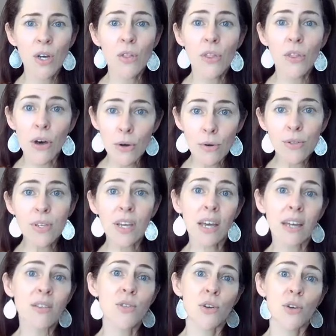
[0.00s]
those
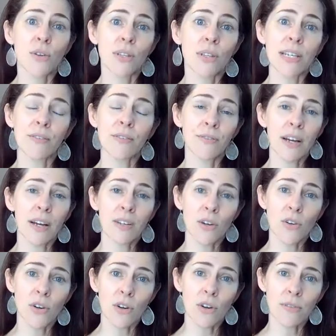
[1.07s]
can certainly affect
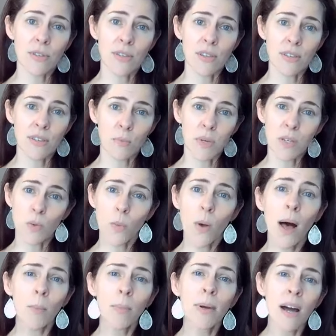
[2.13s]
our nervous system as
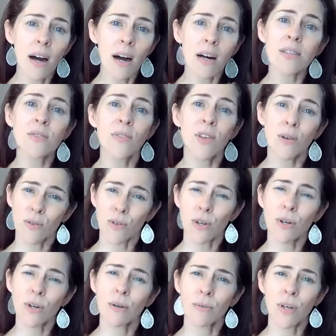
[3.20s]
well because of those
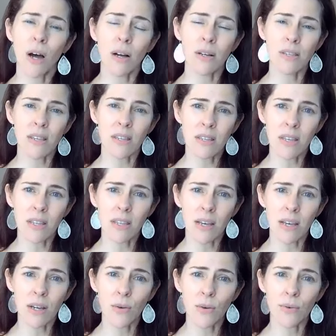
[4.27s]
neurotoxins that
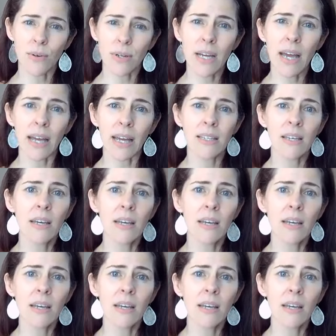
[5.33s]
they create.